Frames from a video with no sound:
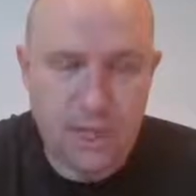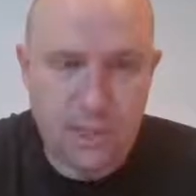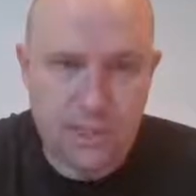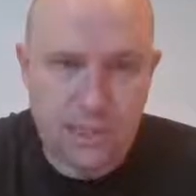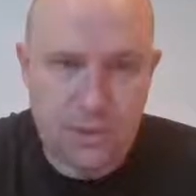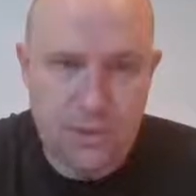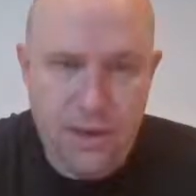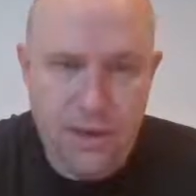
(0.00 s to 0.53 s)

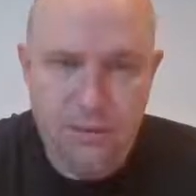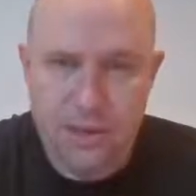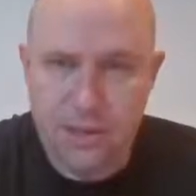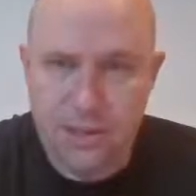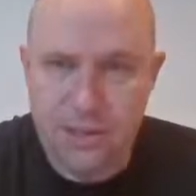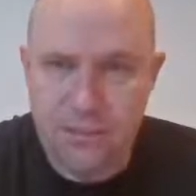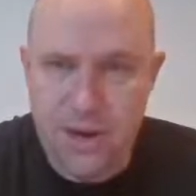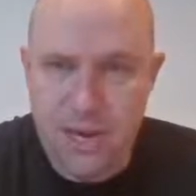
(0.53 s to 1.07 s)
So here
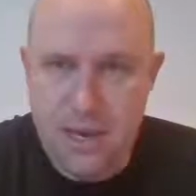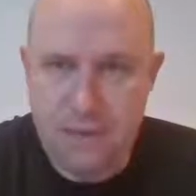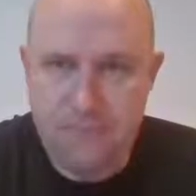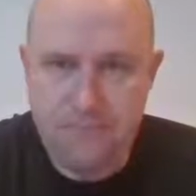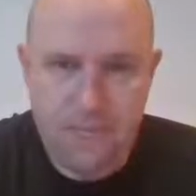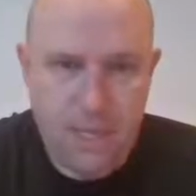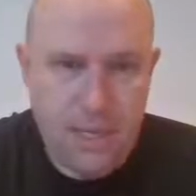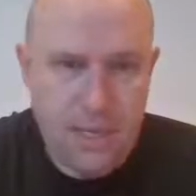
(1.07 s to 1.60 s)
is 3,
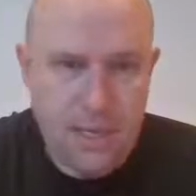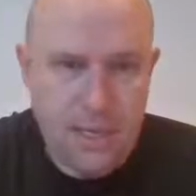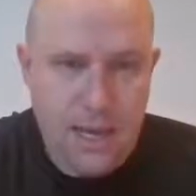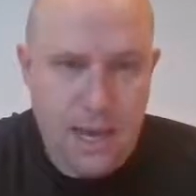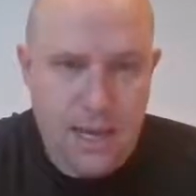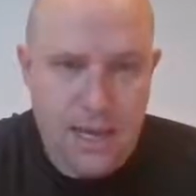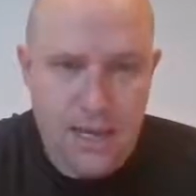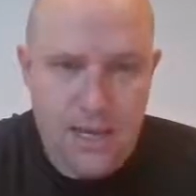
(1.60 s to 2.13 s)

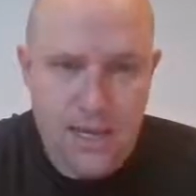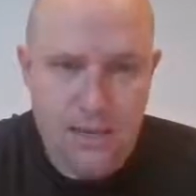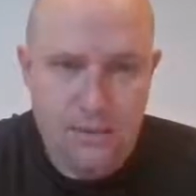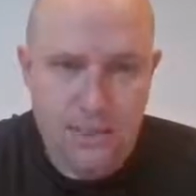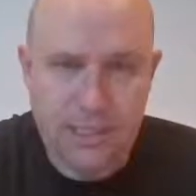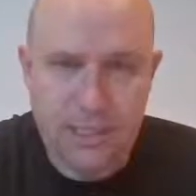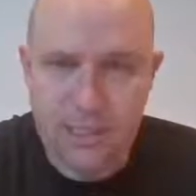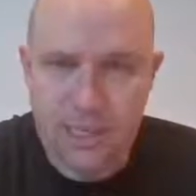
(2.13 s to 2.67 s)
and then here
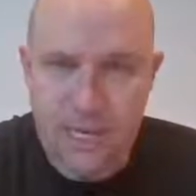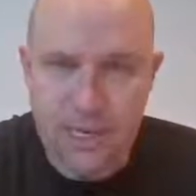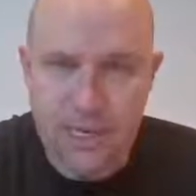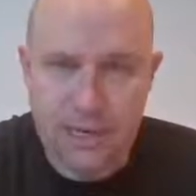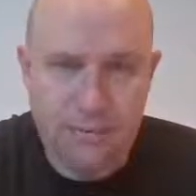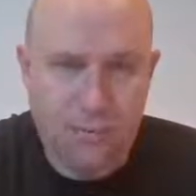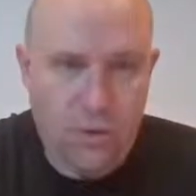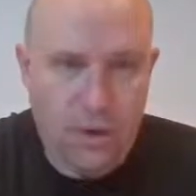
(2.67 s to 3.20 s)
is this
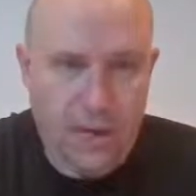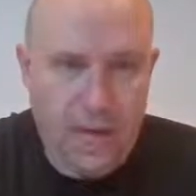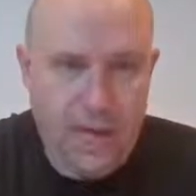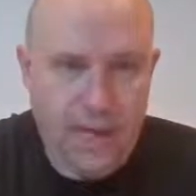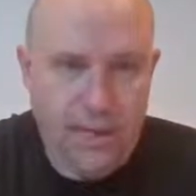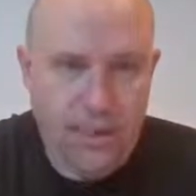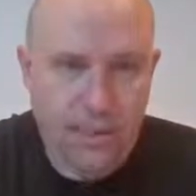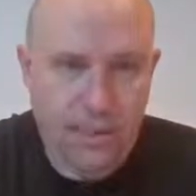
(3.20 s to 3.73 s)

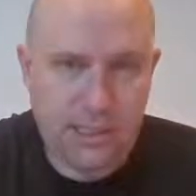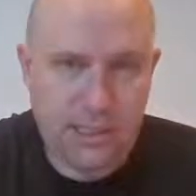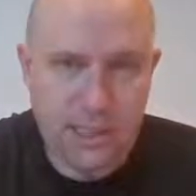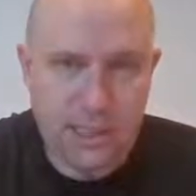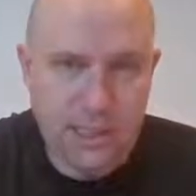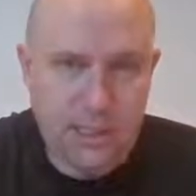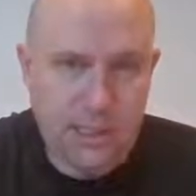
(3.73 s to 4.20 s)
-1x.